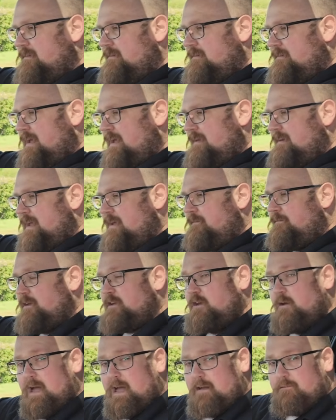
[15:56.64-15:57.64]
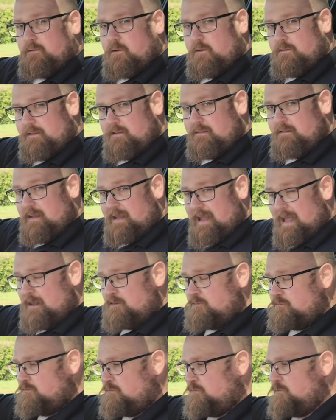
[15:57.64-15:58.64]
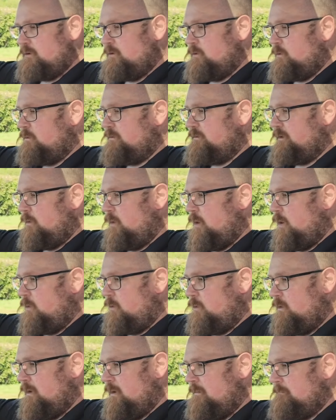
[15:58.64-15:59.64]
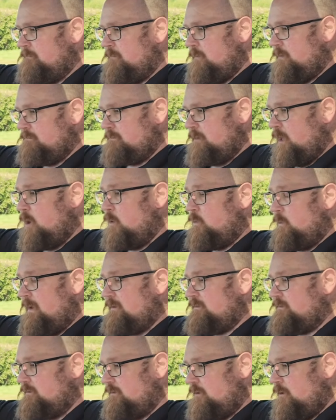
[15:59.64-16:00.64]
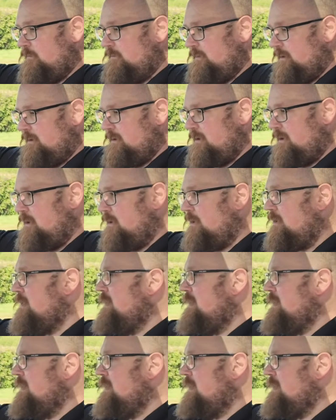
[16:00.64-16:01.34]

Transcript: sat-nav and you have got things like Android Auto OS on the car,